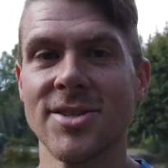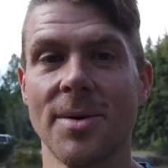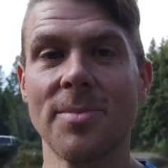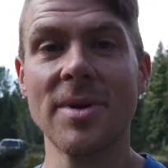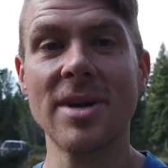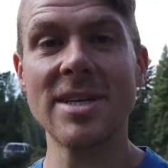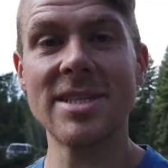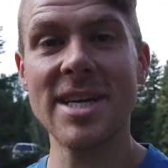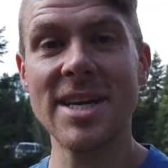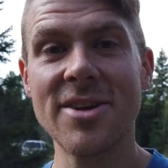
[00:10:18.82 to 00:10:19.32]
So I'm
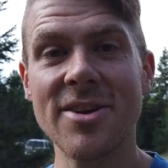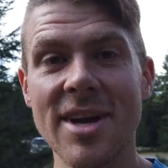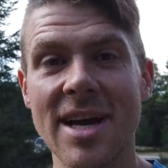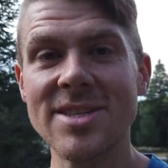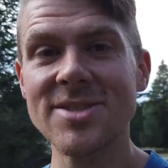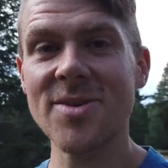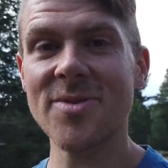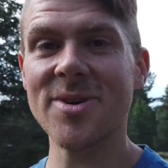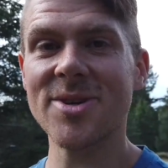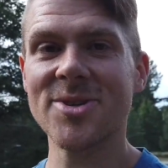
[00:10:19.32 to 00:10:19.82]
going to take you
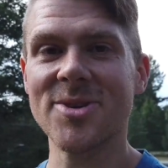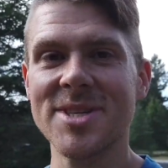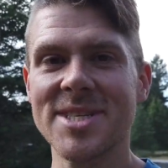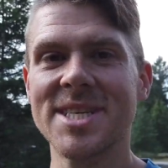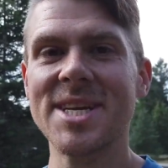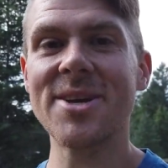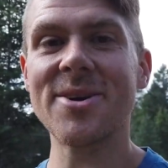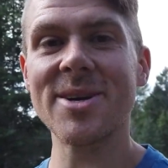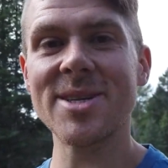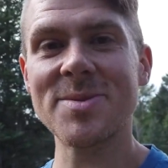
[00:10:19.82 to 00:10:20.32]
guys over to a
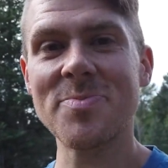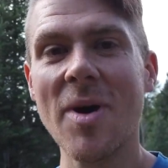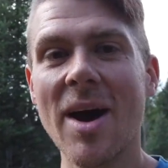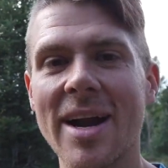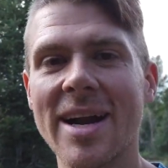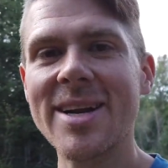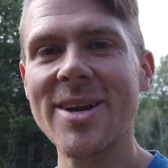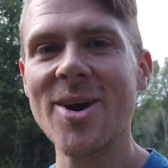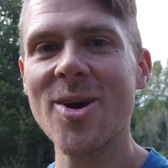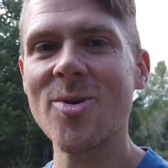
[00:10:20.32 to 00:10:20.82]
secret
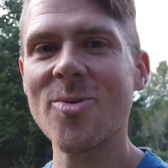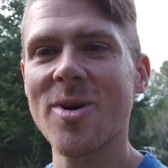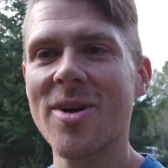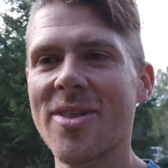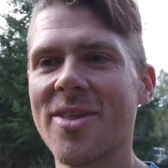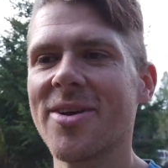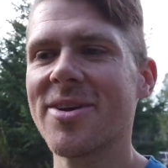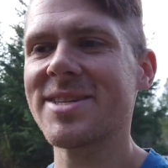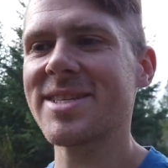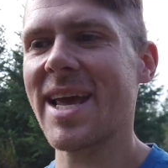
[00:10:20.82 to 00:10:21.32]
spot I know
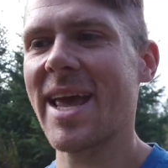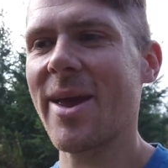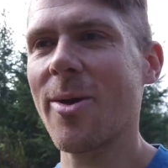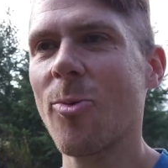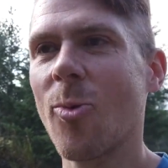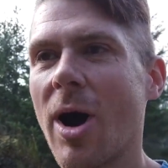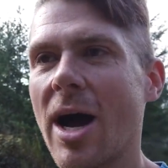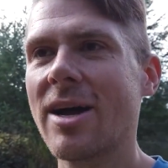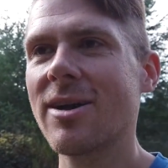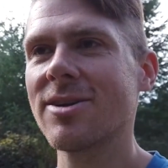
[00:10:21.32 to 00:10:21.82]
where there's a
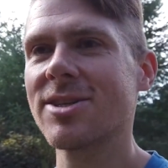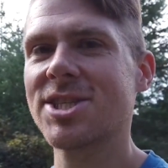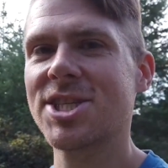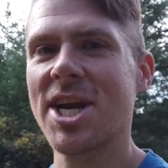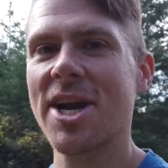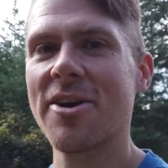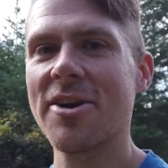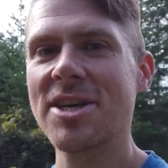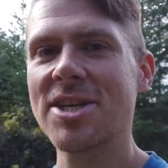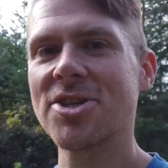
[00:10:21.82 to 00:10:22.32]
wild
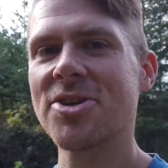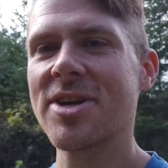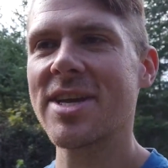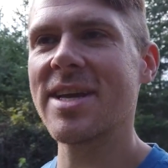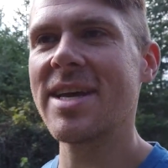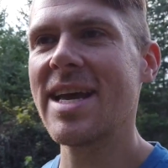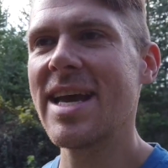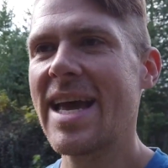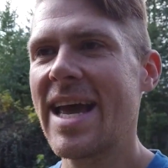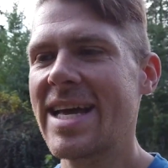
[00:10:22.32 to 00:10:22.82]
cherry
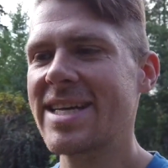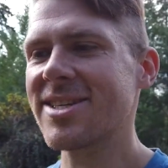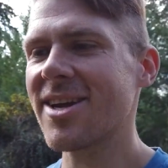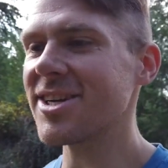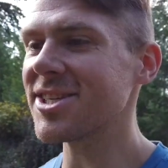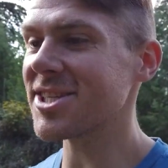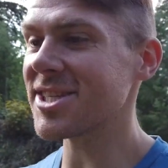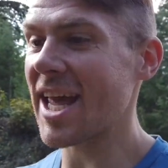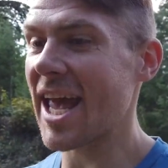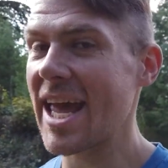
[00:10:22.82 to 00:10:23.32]
tree. It's
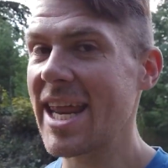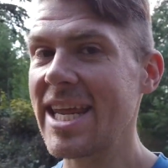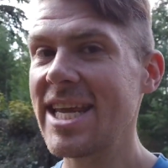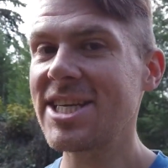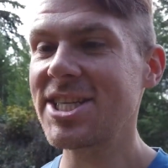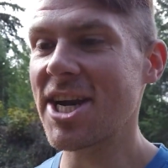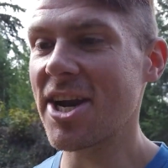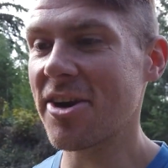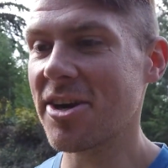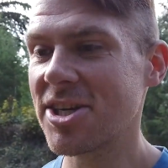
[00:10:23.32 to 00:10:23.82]
not just
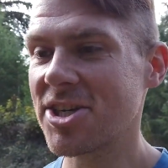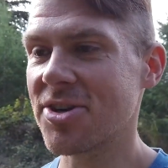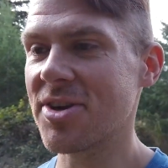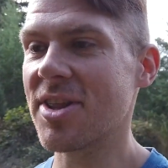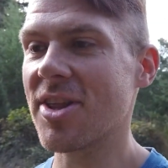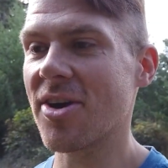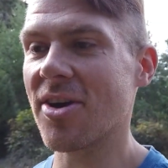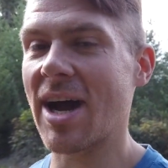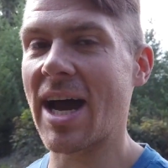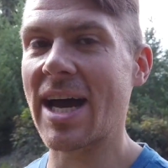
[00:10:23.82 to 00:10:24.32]
any cherry tree though.